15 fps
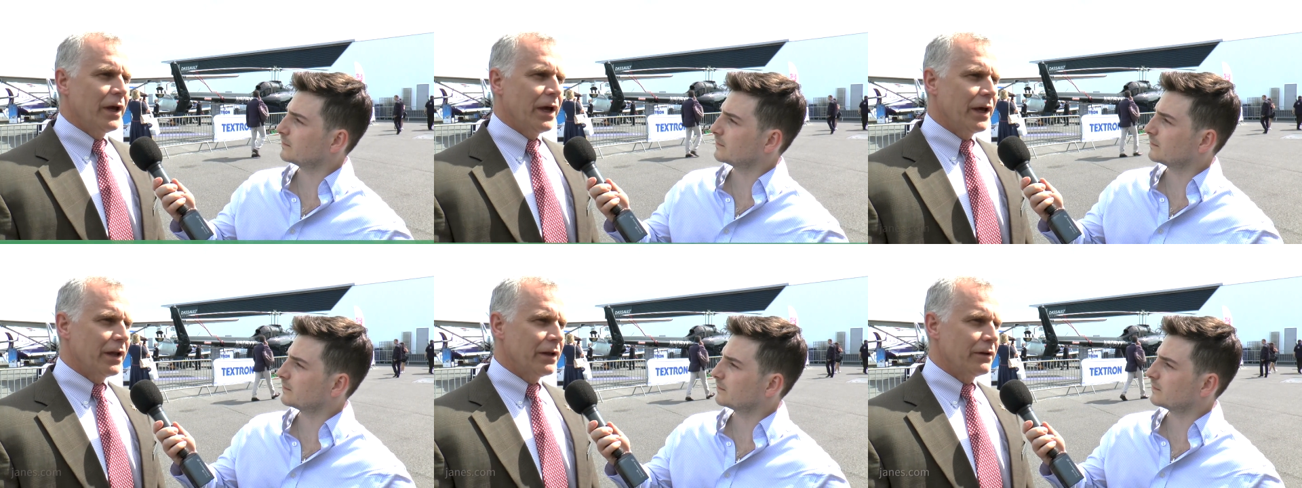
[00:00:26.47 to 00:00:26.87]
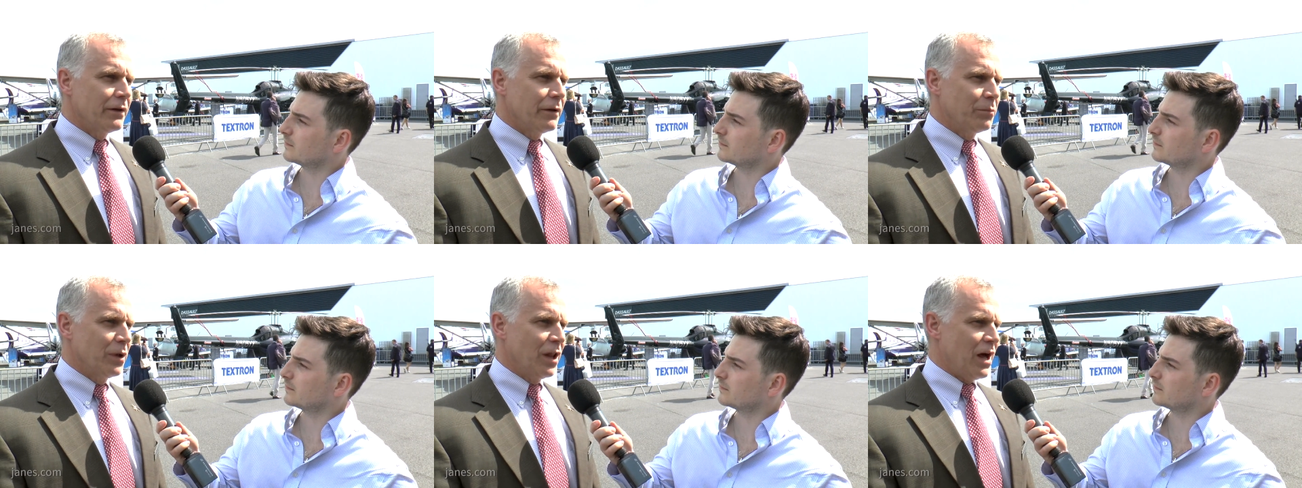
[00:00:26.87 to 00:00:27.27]

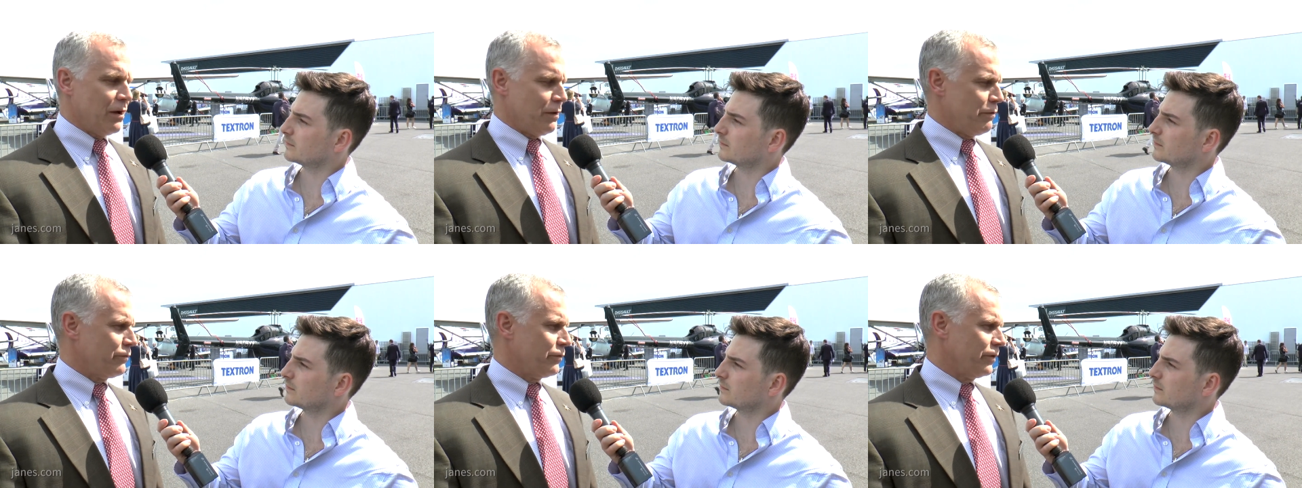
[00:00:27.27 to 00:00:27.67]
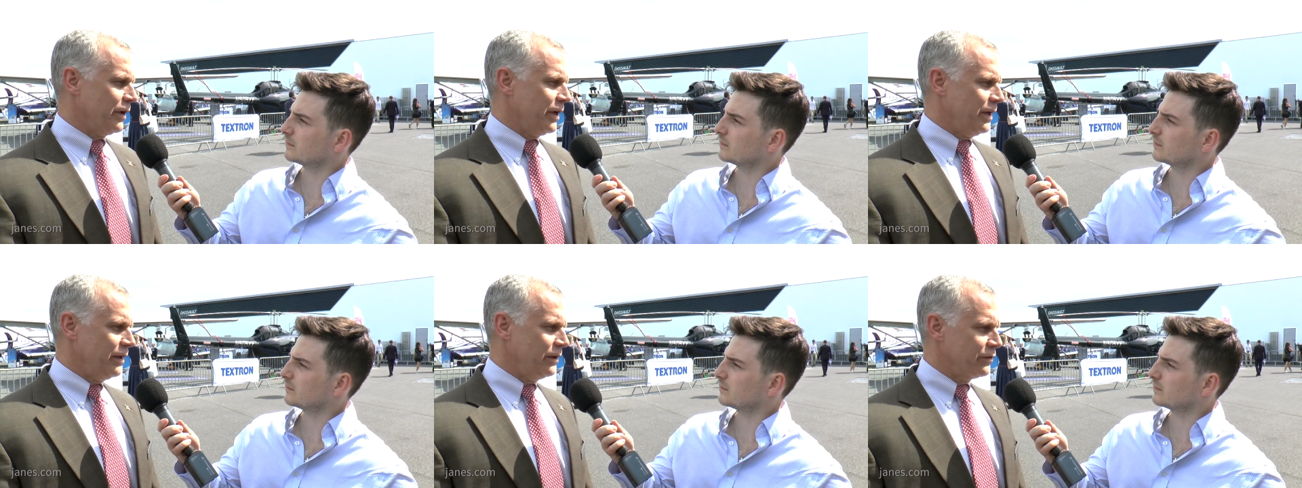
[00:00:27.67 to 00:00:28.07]
Speaker 1: And the Block
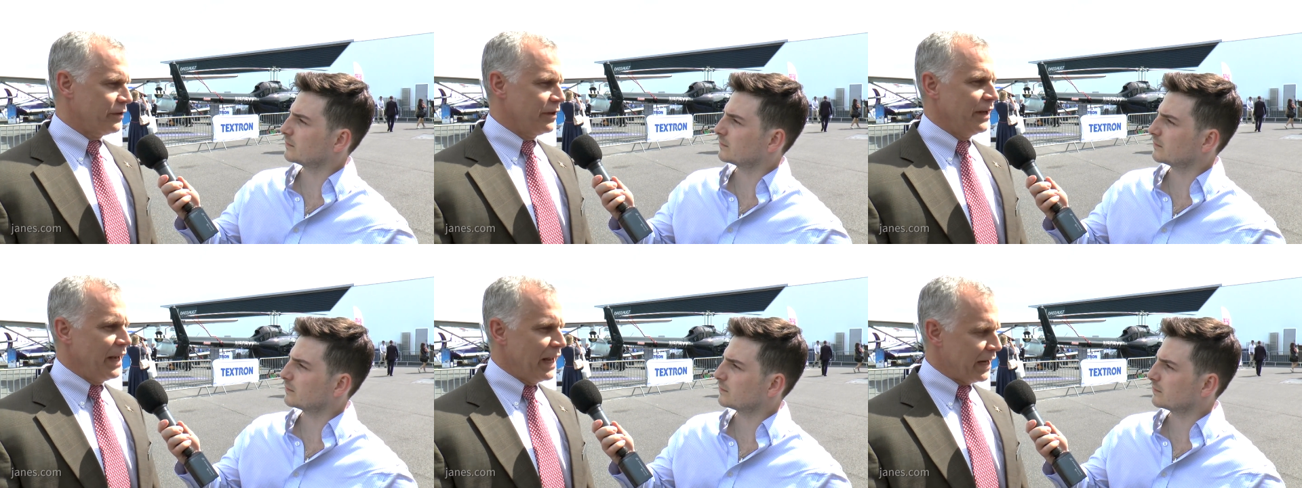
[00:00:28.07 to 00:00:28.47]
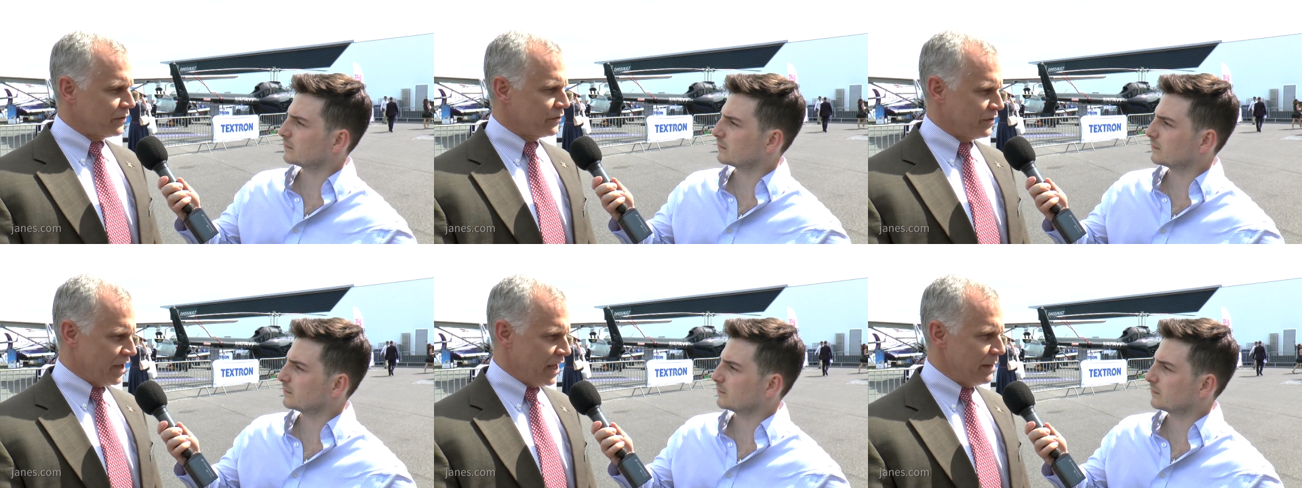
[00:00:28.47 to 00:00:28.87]
3 is the
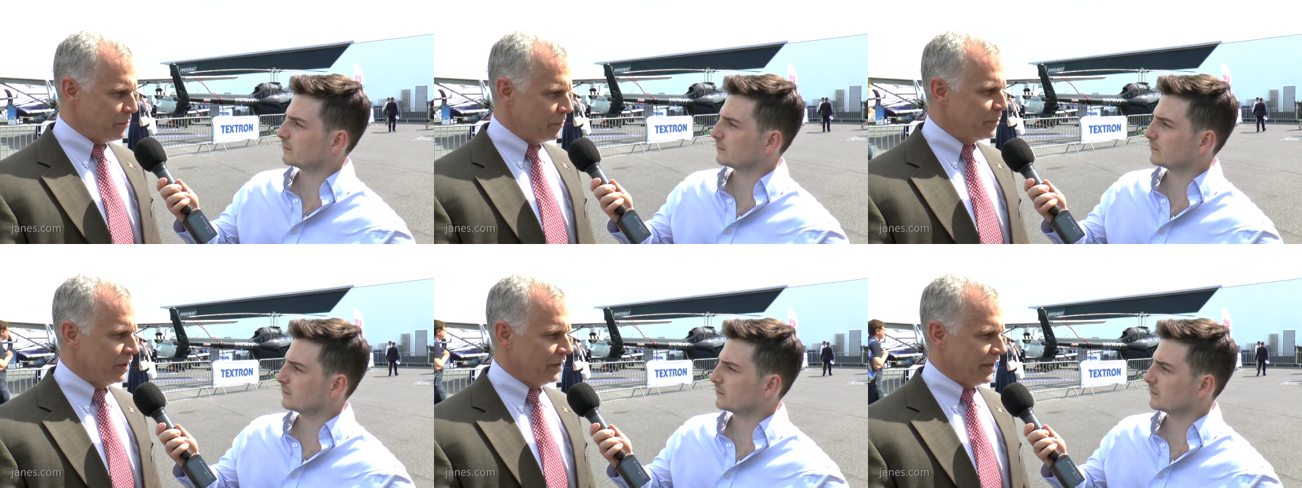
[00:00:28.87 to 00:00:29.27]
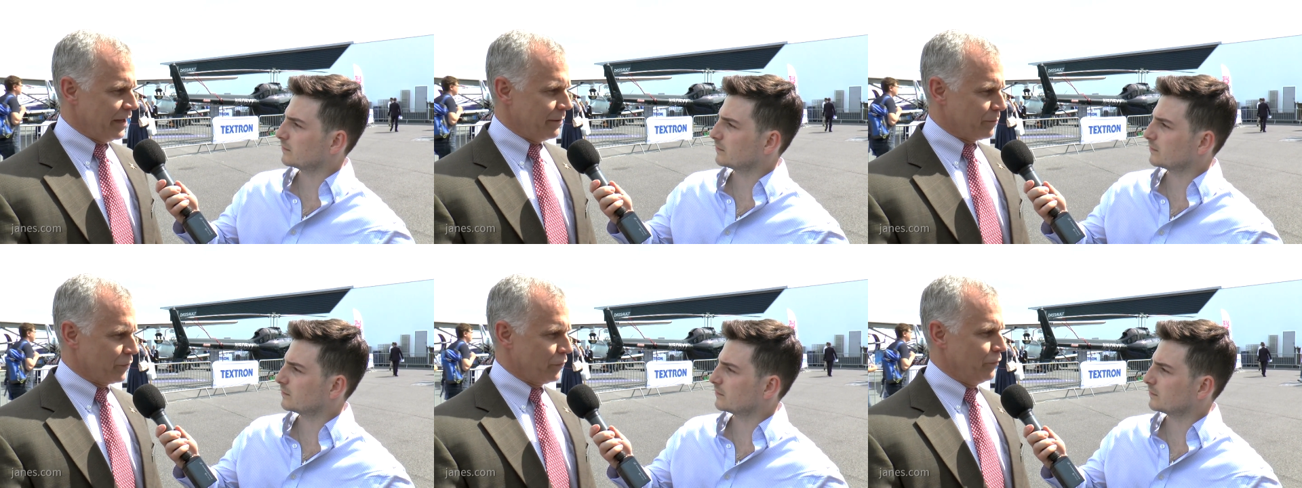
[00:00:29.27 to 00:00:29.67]
next
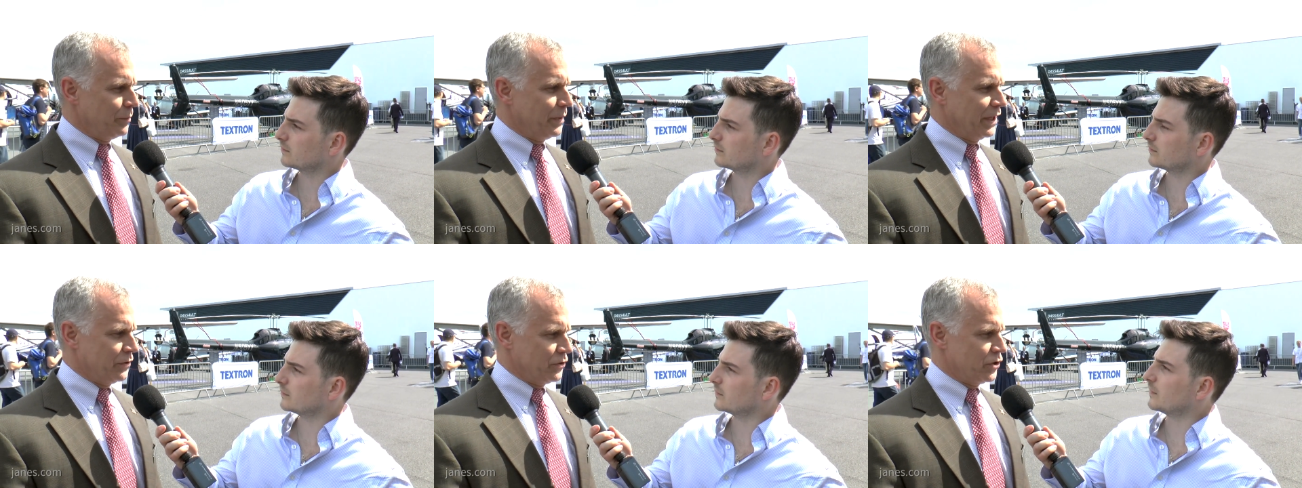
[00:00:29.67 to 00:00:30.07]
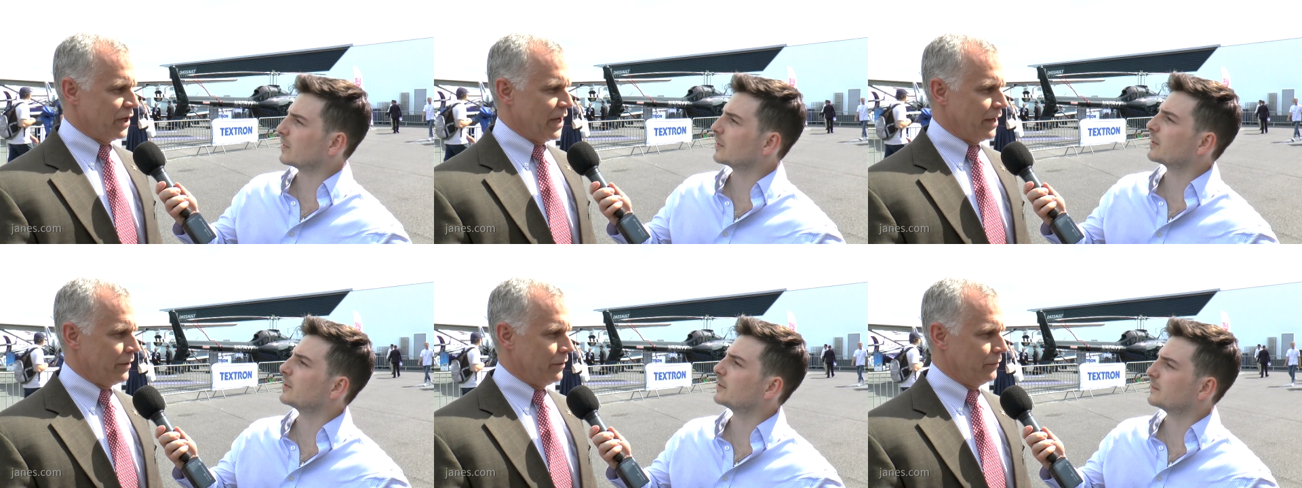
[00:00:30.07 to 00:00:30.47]
capability improvement in
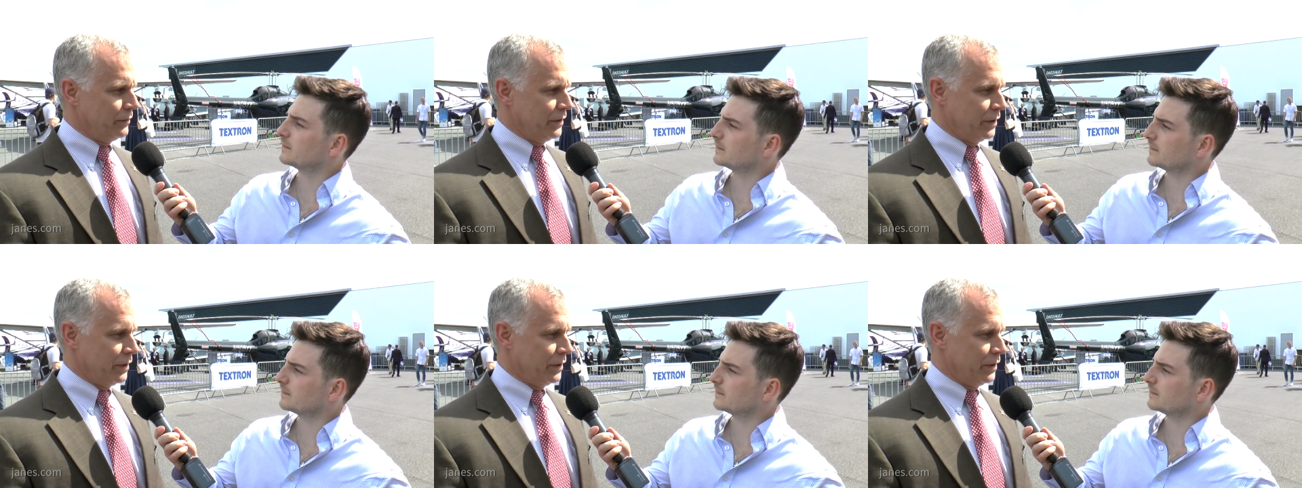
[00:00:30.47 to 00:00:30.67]
Shadow